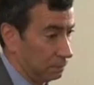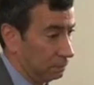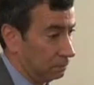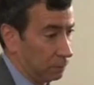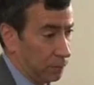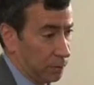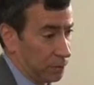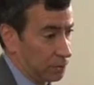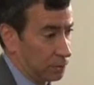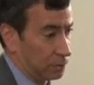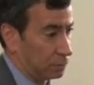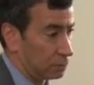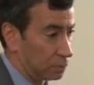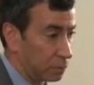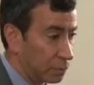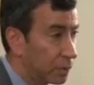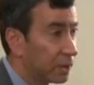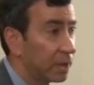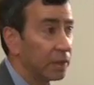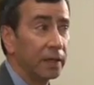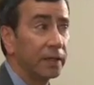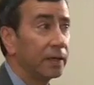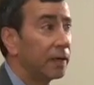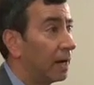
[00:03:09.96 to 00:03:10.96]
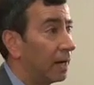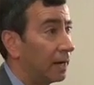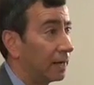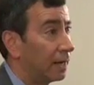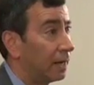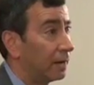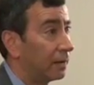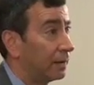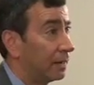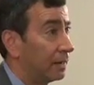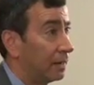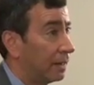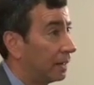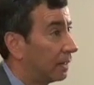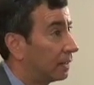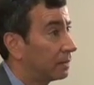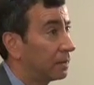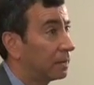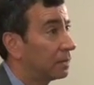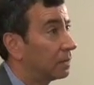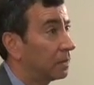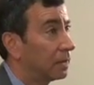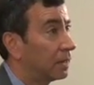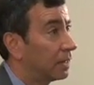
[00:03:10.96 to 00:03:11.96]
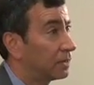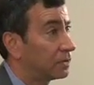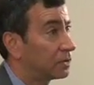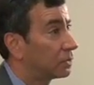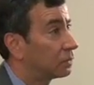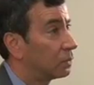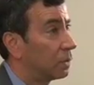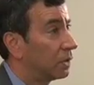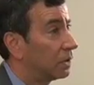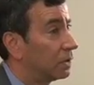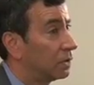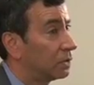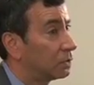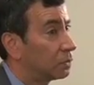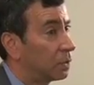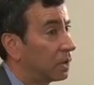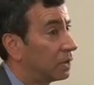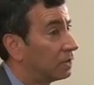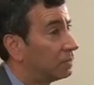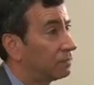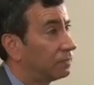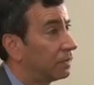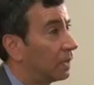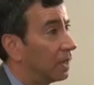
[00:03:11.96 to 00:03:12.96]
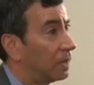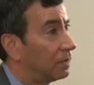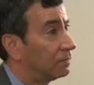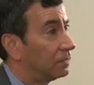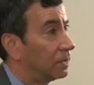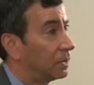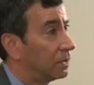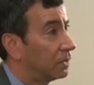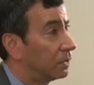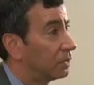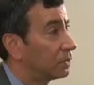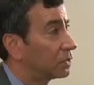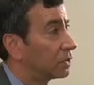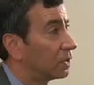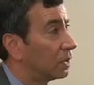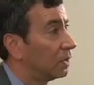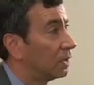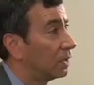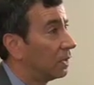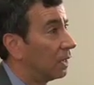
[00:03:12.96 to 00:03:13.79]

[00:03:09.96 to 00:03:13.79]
which really got out of hand in the last 20, 25 years.